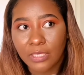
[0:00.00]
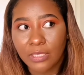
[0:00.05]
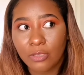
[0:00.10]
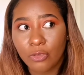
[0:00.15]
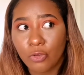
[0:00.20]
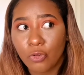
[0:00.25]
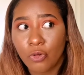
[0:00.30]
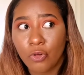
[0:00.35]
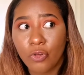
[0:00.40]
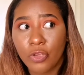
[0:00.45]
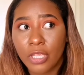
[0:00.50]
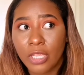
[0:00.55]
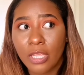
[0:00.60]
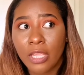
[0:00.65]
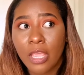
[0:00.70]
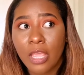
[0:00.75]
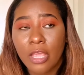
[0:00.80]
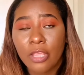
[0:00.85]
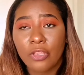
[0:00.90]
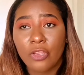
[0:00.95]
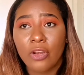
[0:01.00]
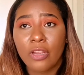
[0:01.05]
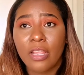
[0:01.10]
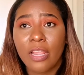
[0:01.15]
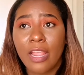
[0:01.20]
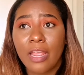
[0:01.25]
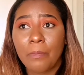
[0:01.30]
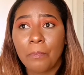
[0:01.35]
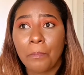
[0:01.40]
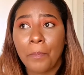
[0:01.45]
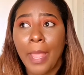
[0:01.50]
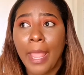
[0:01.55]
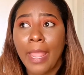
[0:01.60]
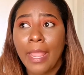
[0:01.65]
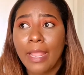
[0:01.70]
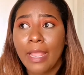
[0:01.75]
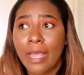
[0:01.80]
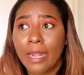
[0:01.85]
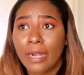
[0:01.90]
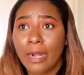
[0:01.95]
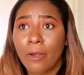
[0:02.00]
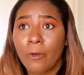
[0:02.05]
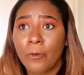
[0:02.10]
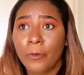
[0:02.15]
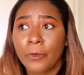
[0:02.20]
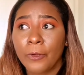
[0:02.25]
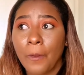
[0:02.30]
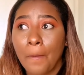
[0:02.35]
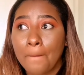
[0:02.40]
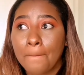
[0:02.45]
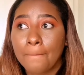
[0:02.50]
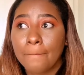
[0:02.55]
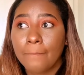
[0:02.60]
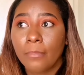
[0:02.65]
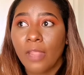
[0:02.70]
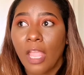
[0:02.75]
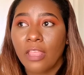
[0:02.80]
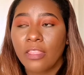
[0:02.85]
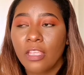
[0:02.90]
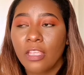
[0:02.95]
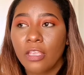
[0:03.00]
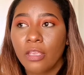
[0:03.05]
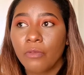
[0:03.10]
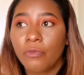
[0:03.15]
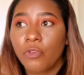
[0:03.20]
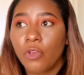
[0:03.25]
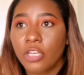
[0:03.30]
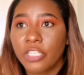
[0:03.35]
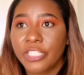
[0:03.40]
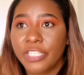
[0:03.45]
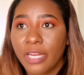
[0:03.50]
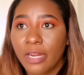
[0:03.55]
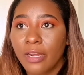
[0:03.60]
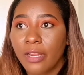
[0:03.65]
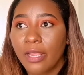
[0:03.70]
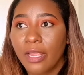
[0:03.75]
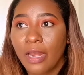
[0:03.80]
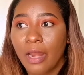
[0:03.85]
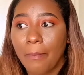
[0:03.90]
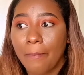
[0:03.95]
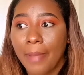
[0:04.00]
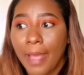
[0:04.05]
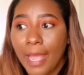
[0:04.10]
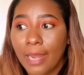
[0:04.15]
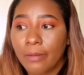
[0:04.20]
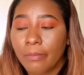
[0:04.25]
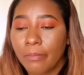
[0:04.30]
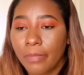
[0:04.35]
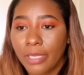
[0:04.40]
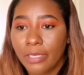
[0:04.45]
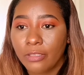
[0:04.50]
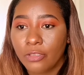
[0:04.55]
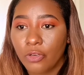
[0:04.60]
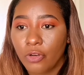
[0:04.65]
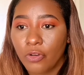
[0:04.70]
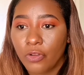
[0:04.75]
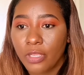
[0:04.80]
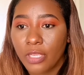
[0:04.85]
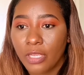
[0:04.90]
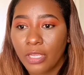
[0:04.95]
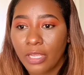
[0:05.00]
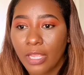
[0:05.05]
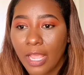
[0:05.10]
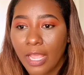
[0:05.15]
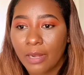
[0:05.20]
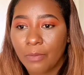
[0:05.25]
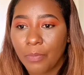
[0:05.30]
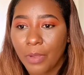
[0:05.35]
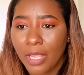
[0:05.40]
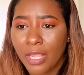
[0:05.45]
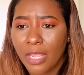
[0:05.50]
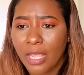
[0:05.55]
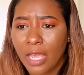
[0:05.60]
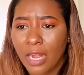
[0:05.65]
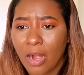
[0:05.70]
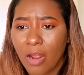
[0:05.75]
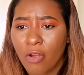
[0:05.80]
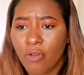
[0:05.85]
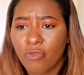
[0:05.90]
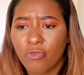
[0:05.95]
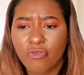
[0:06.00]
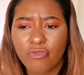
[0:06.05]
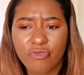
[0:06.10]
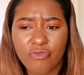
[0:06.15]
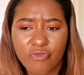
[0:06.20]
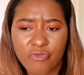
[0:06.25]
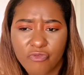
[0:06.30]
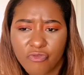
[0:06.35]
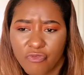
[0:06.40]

You're looking at paying around, I think if you're sharing an apartment, you're looking at paying around